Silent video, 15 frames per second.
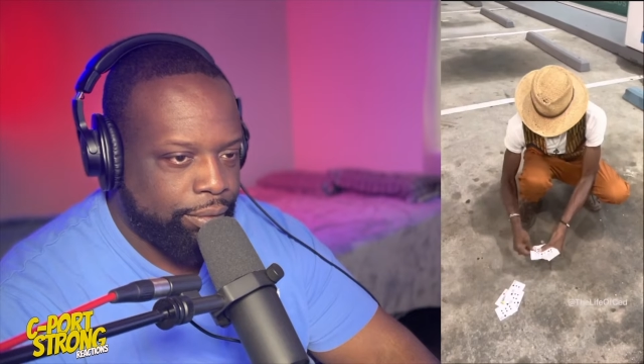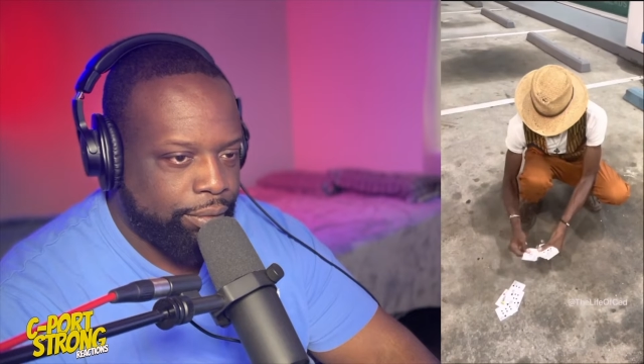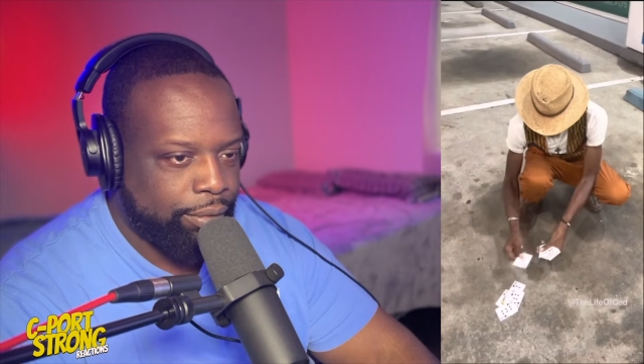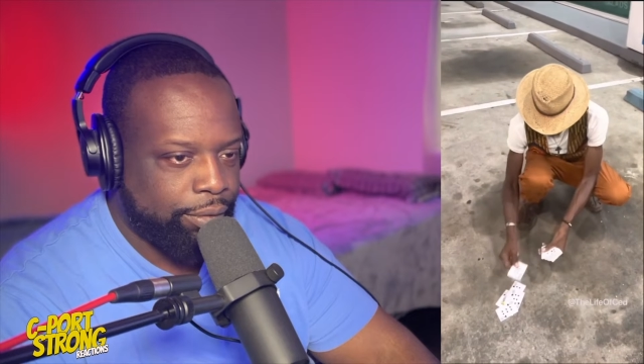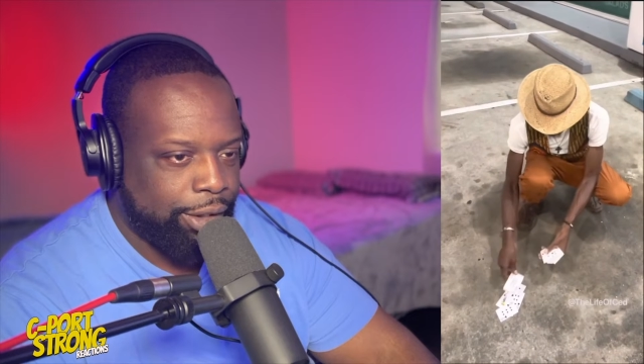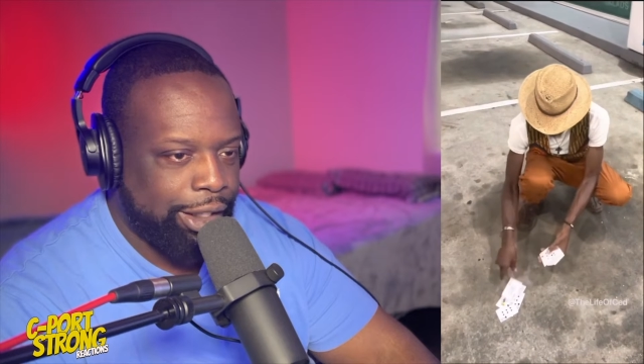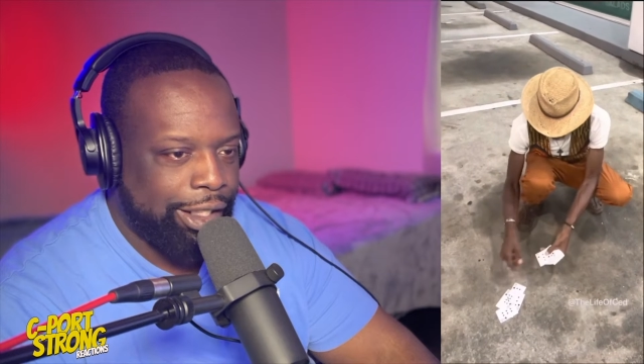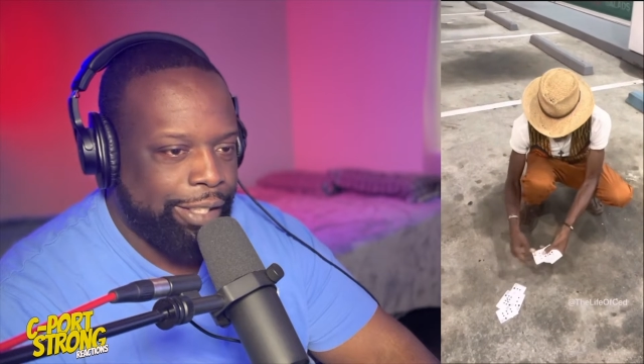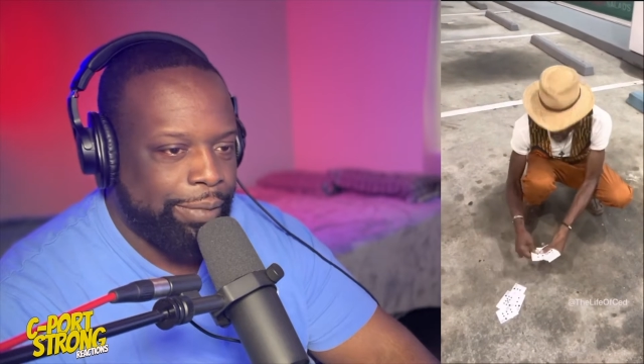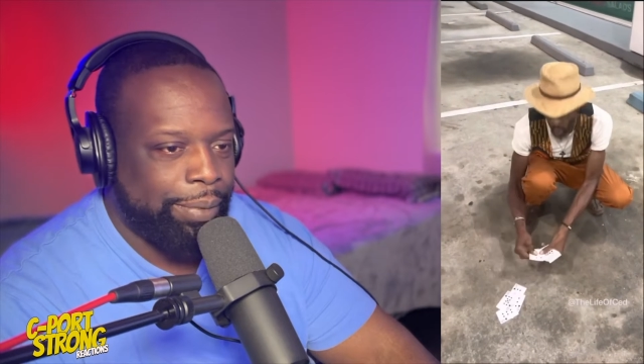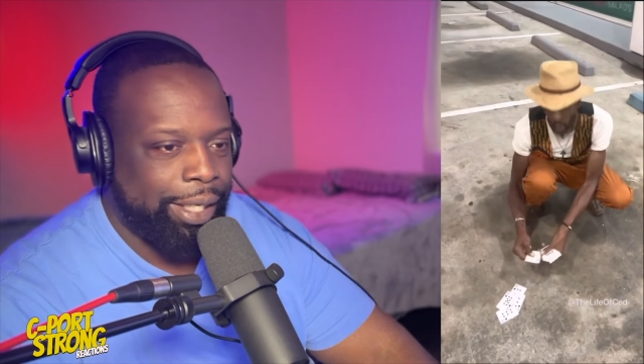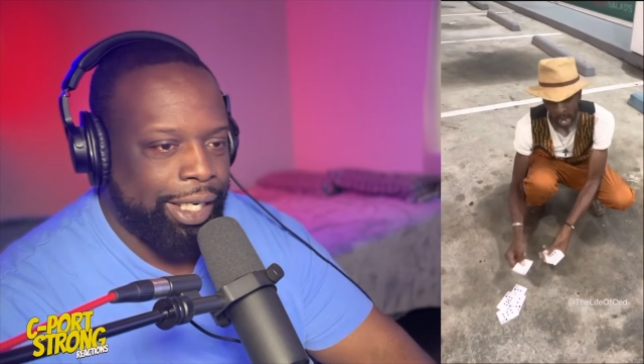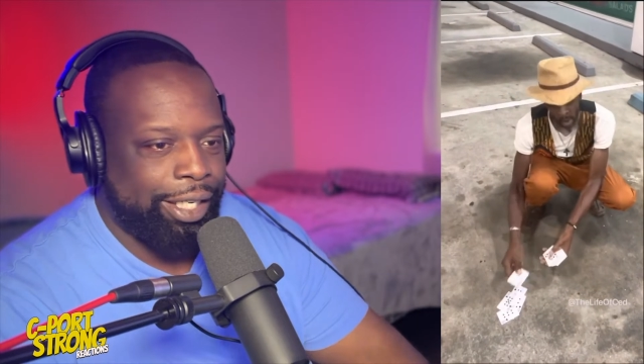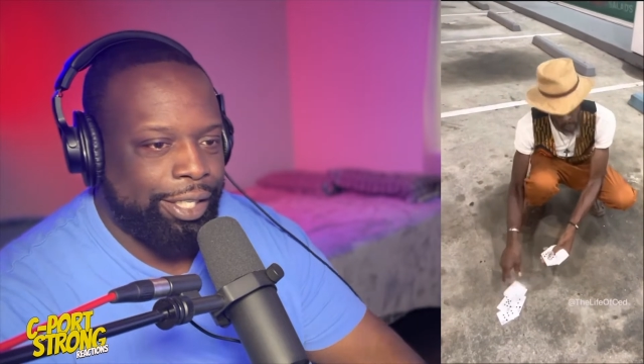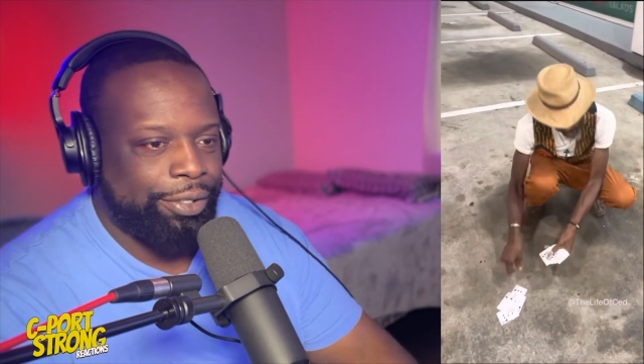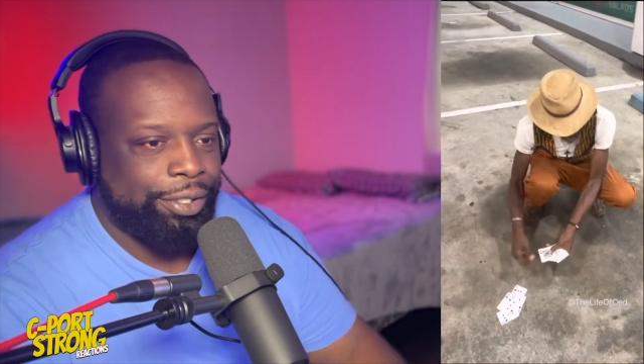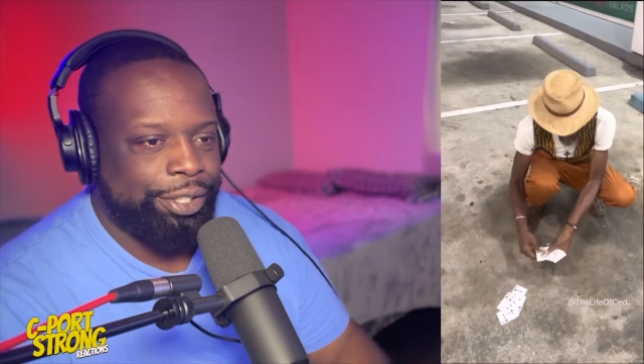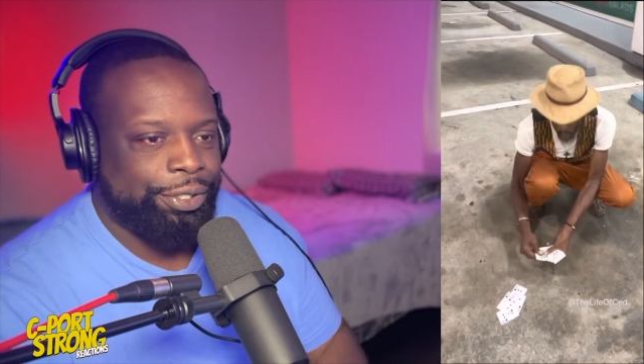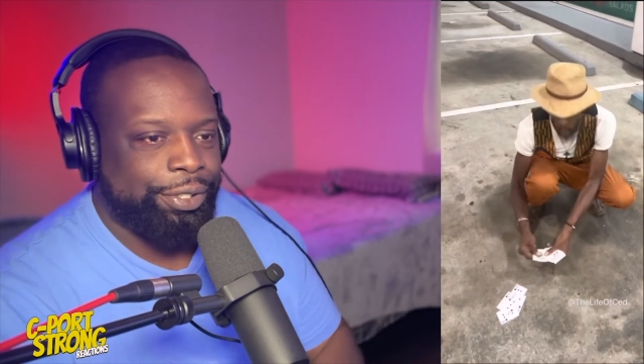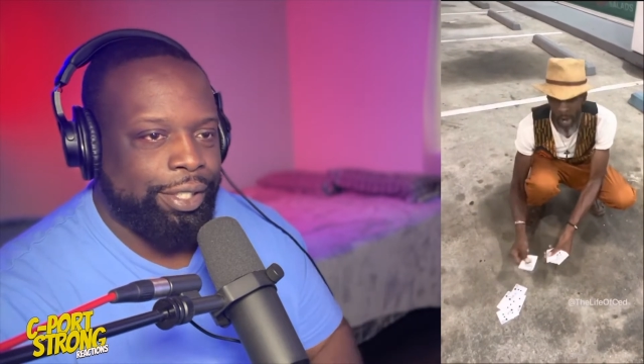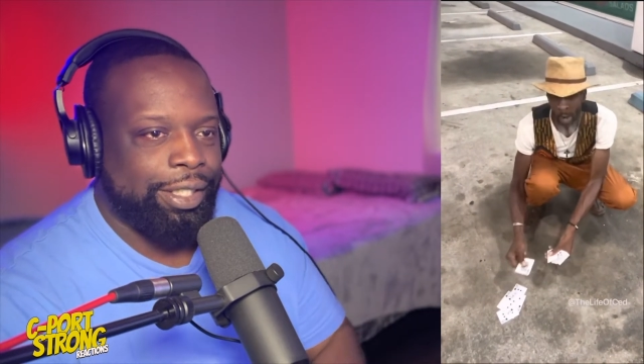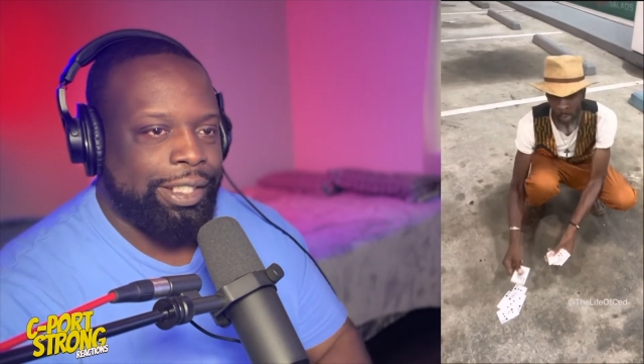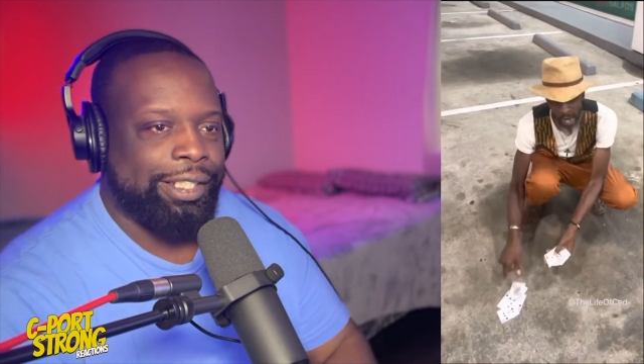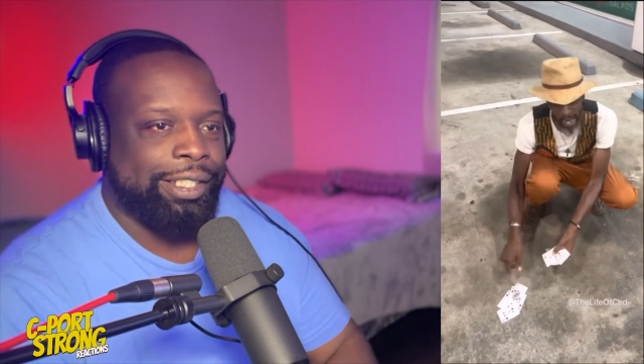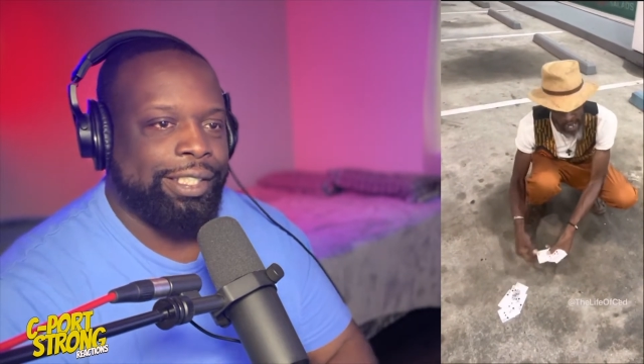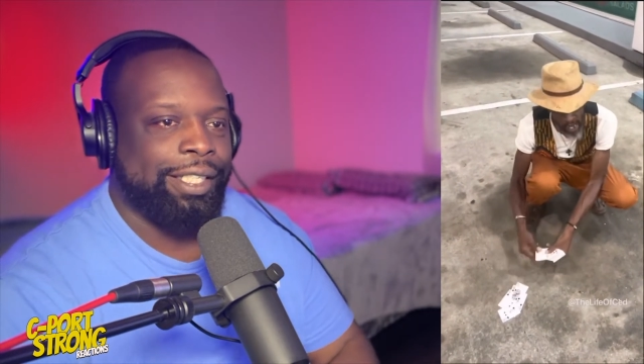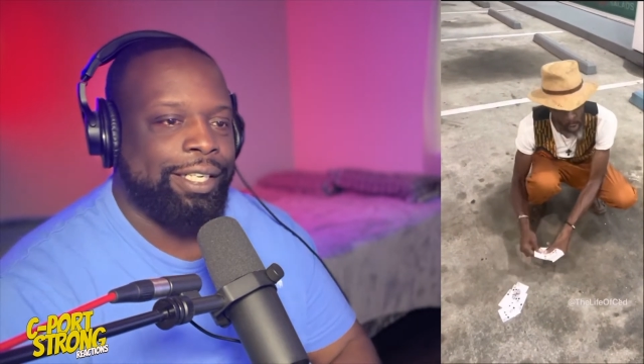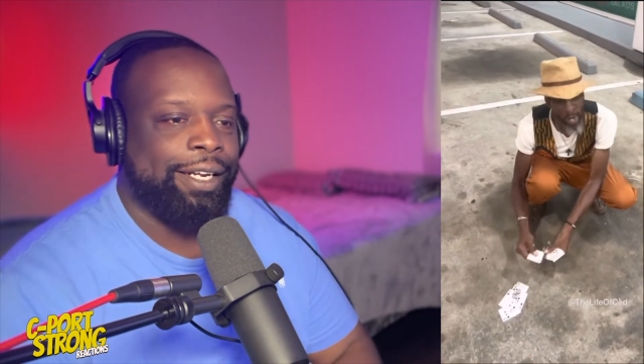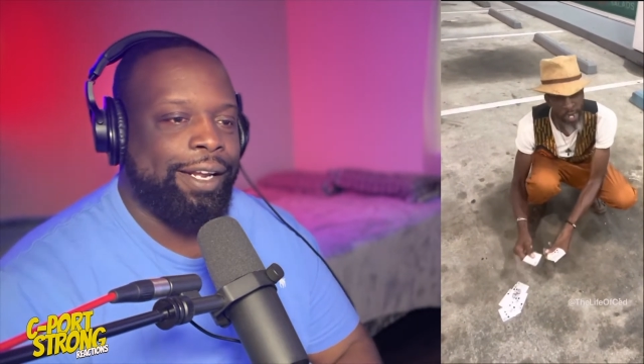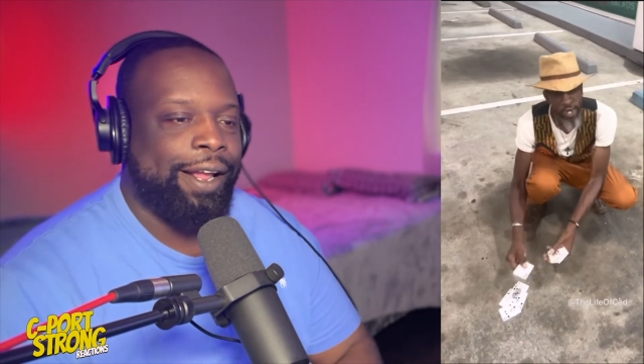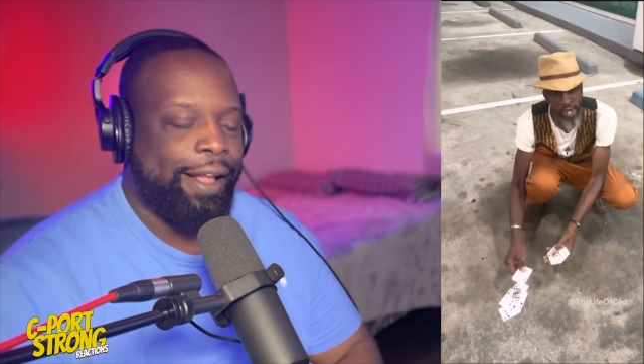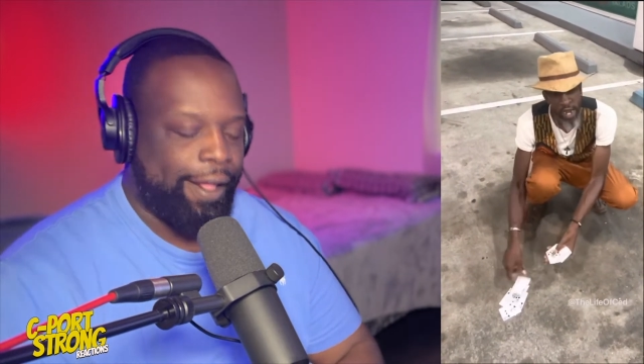When you